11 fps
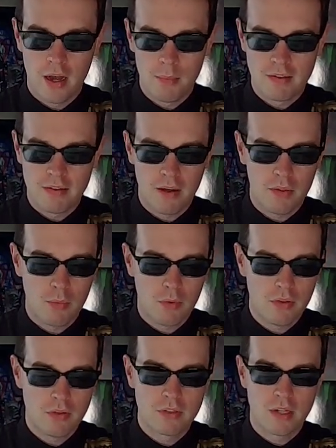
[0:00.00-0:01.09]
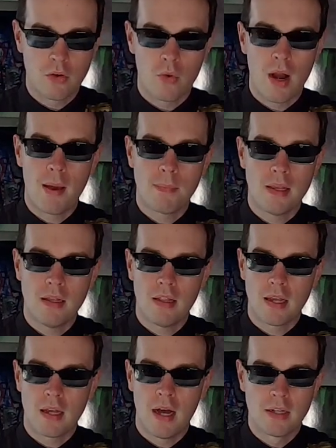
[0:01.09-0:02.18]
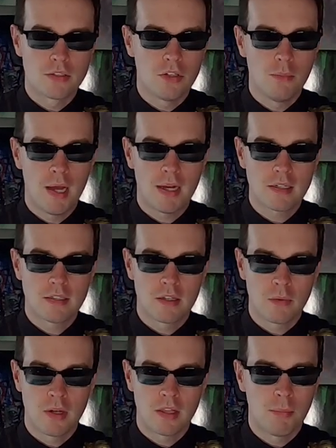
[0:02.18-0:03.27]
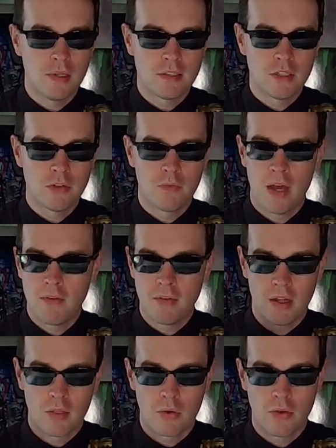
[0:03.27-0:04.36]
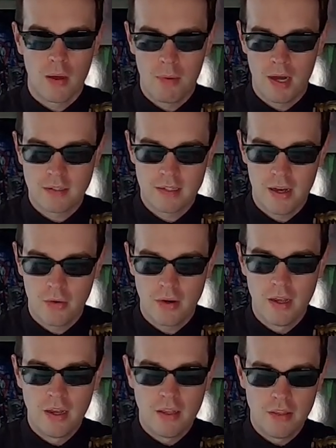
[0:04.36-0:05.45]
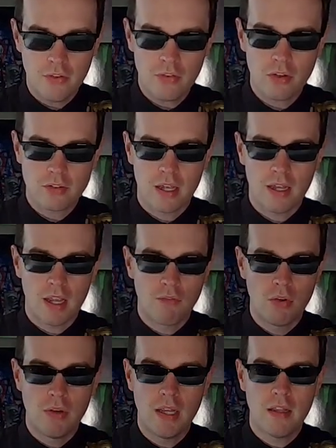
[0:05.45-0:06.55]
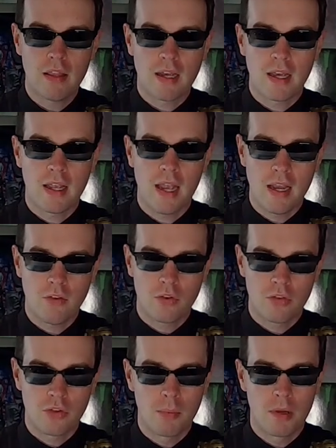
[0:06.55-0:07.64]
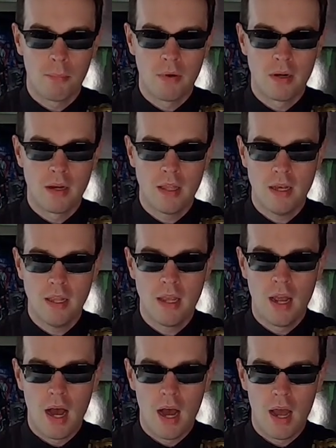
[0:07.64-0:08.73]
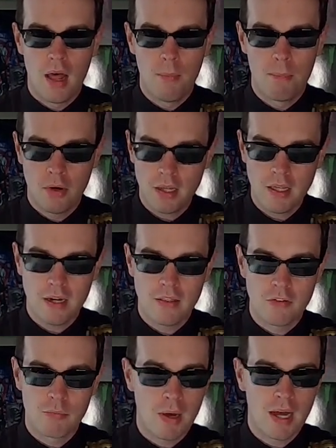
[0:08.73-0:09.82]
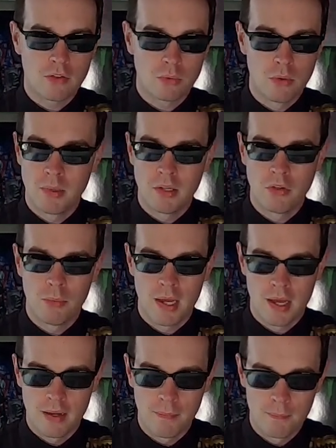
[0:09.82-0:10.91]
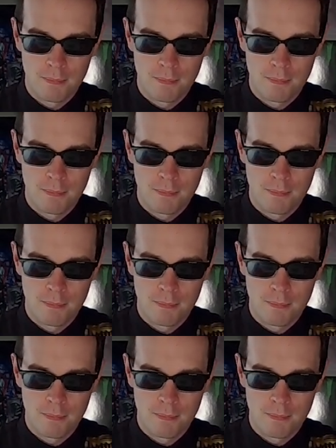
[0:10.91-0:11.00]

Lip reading: It's not like one of those like crappy like console boxes. Like when you get the PlayStation 5, you like throw that box out. This looks like if you needed like a case or something to put it in, putting it in this box wouldn't be too bad.